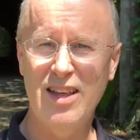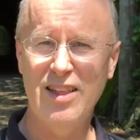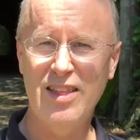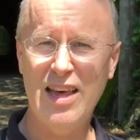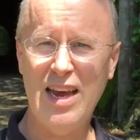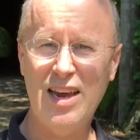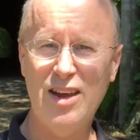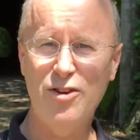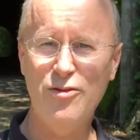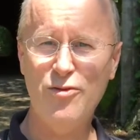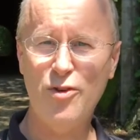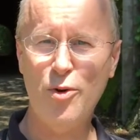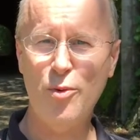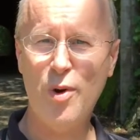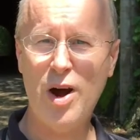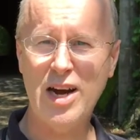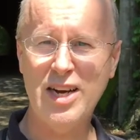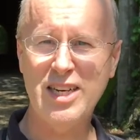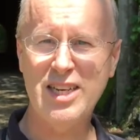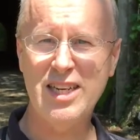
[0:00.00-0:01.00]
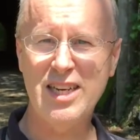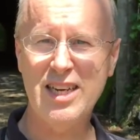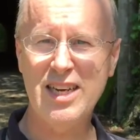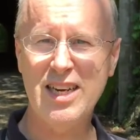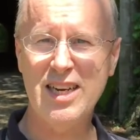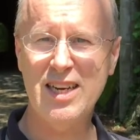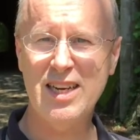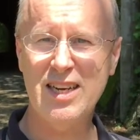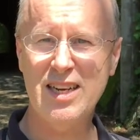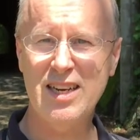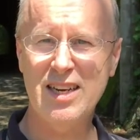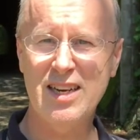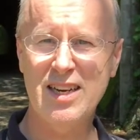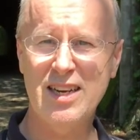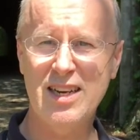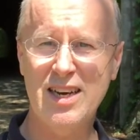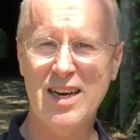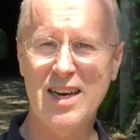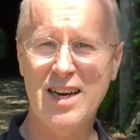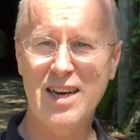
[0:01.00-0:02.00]
Well, thank you for watching,
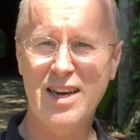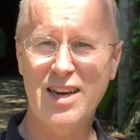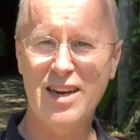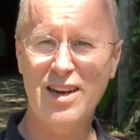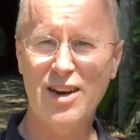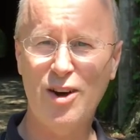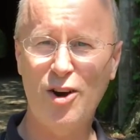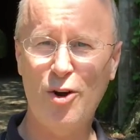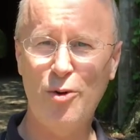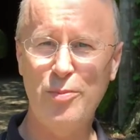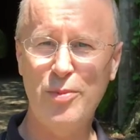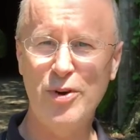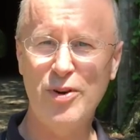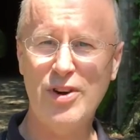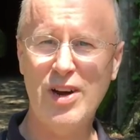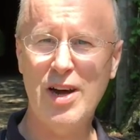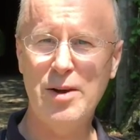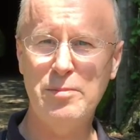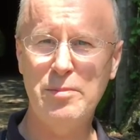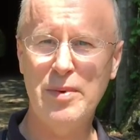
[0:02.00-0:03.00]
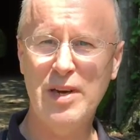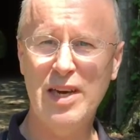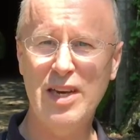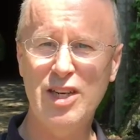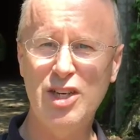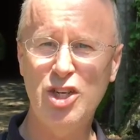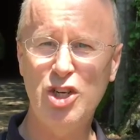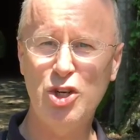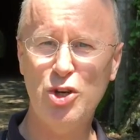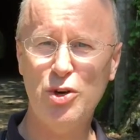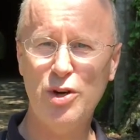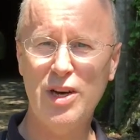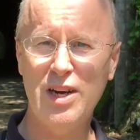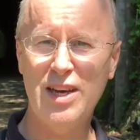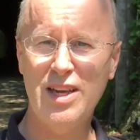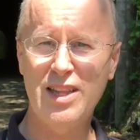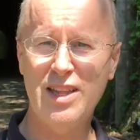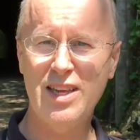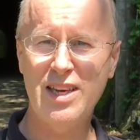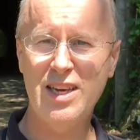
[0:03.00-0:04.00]
and I hope you'll come
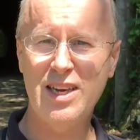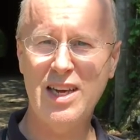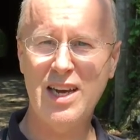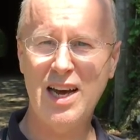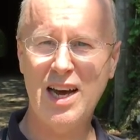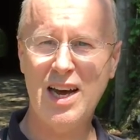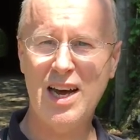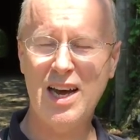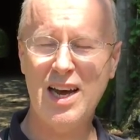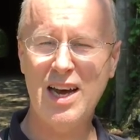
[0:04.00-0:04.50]
enjoy the